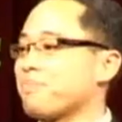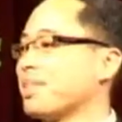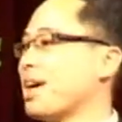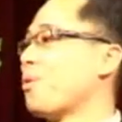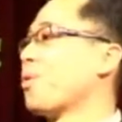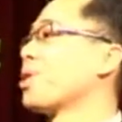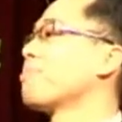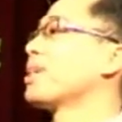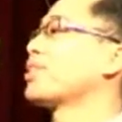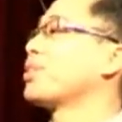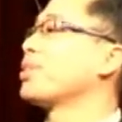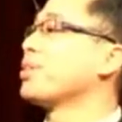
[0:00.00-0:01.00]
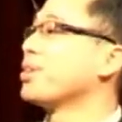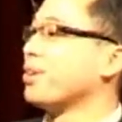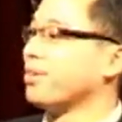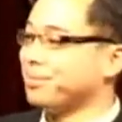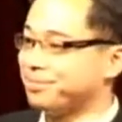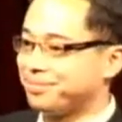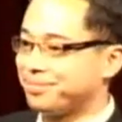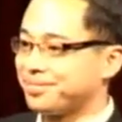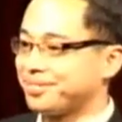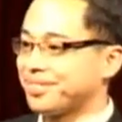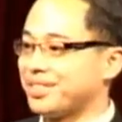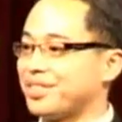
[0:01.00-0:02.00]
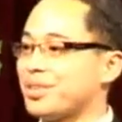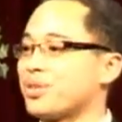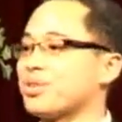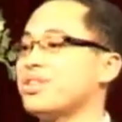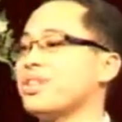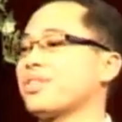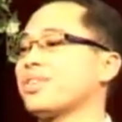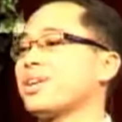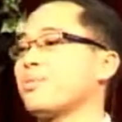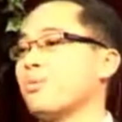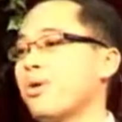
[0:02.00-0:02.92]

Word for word: Now, I want to make sure you know there's nothing